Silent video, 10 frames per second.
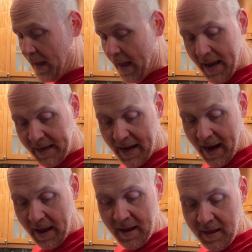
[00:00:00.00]
And
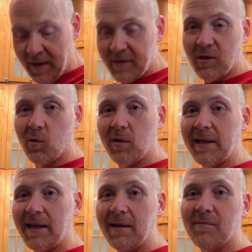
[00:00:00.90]
yeah, they
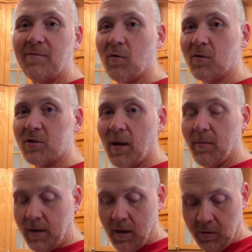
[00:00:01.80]
totally Photoshopped
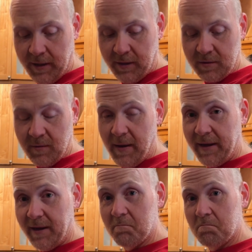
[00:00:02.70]
the color here to make
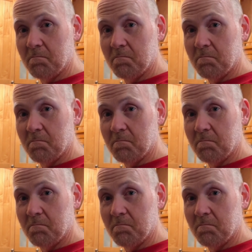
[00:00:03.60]
it